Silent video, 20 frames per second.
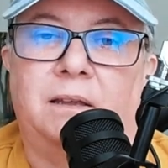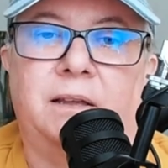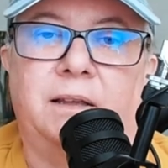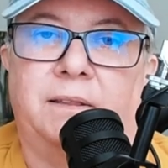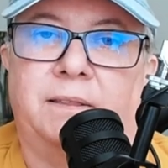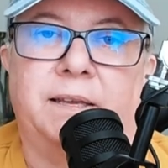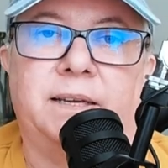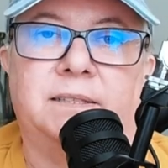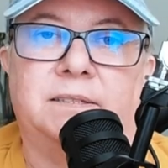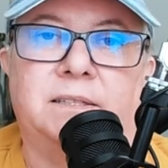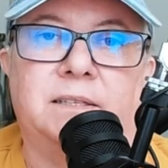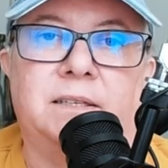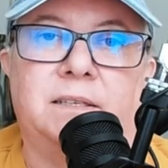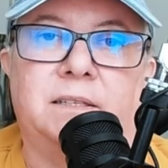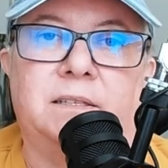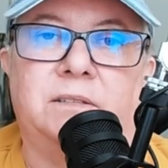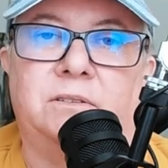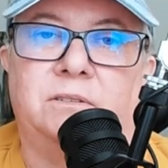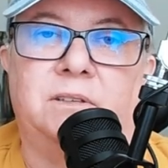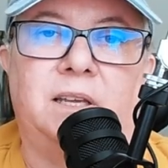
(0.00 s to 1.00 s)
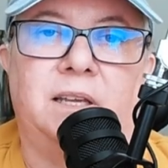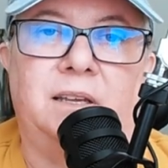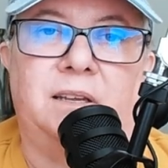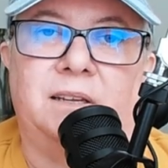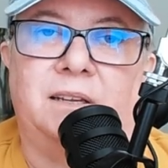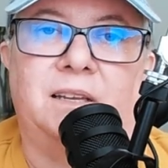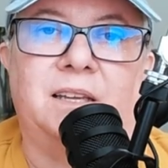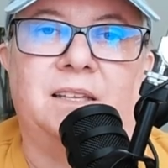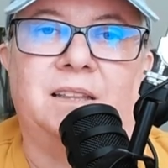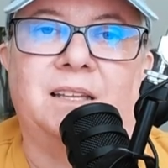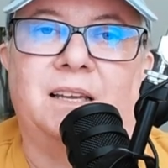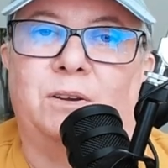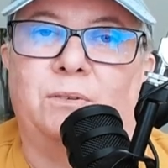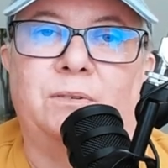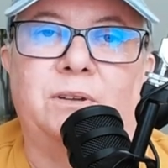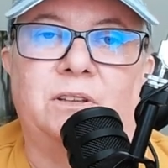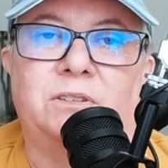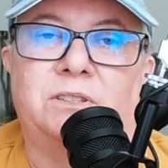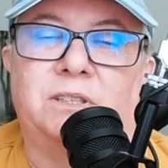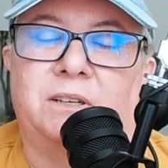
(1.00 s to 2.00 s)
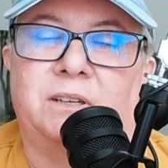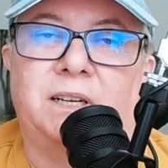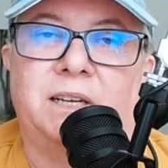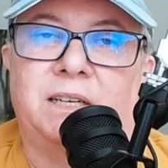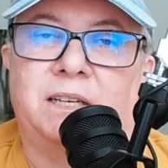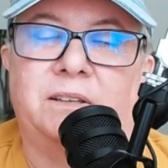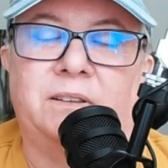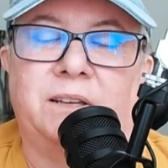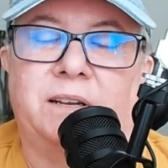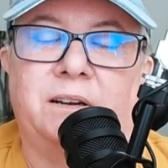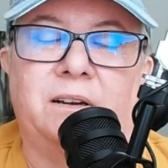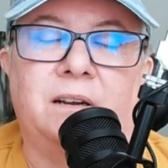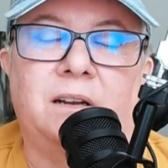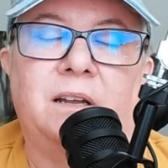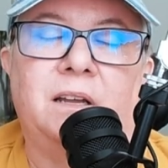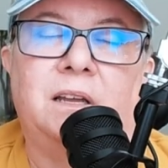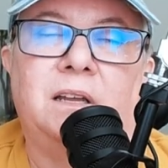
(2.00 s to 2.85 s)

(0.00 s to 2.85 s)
and that's it. You can't get that wheelchair out of there.